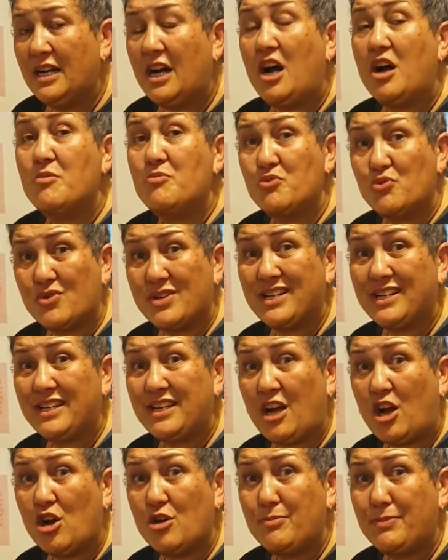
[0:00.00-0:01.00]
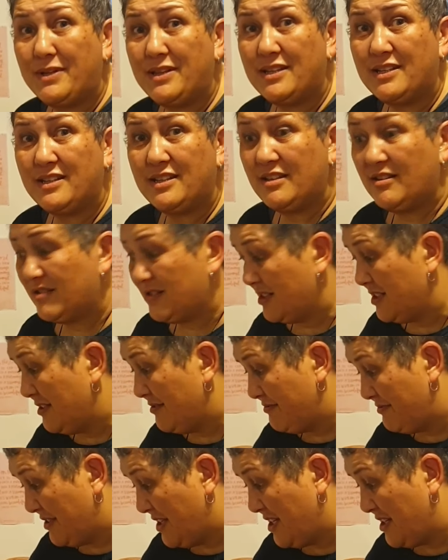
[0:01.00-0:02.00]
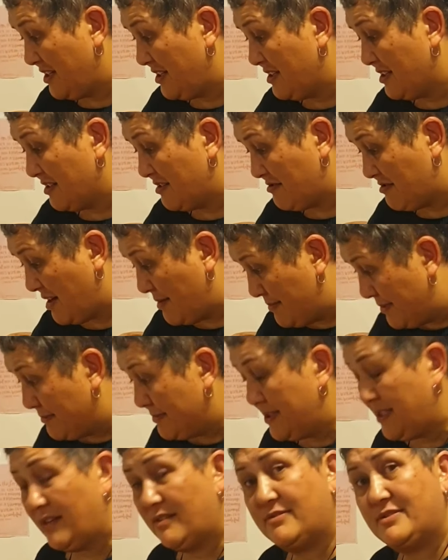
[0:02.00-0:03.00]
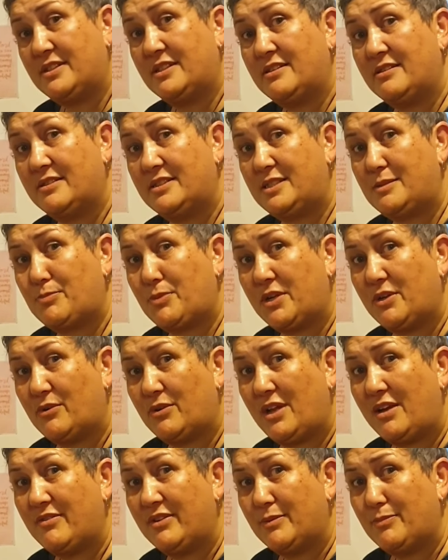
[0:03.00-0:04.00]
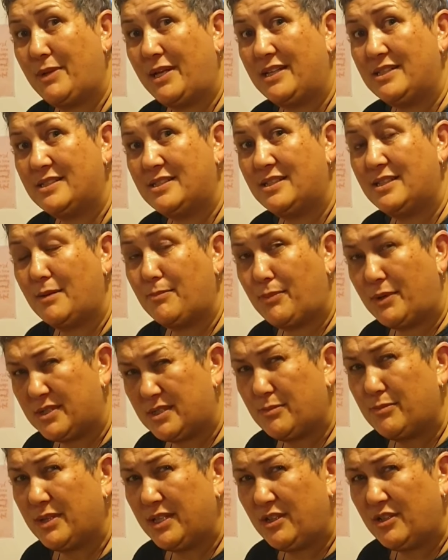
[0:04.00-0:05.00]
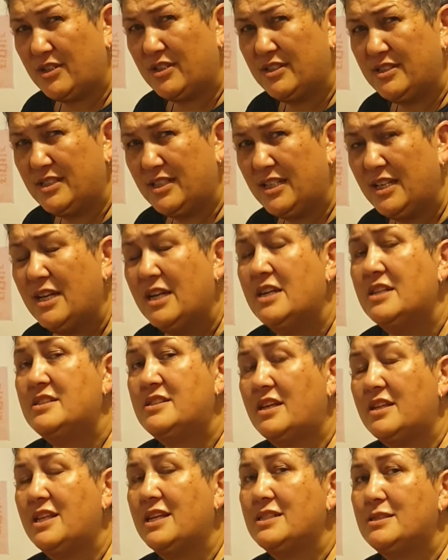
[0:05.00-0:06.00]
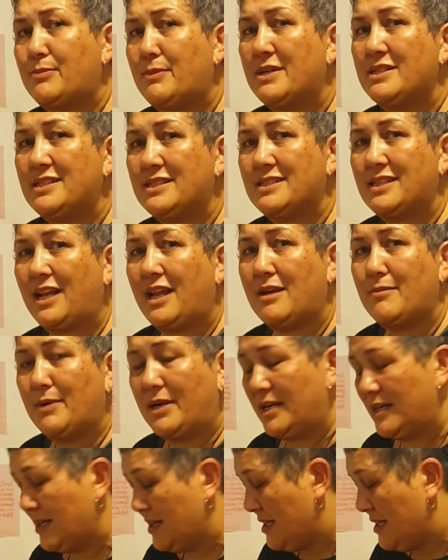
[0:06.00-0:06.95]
I'm really hoping that they're not going to like crack themselves and spread all over the place. They possibly could, so that's my disclaimer.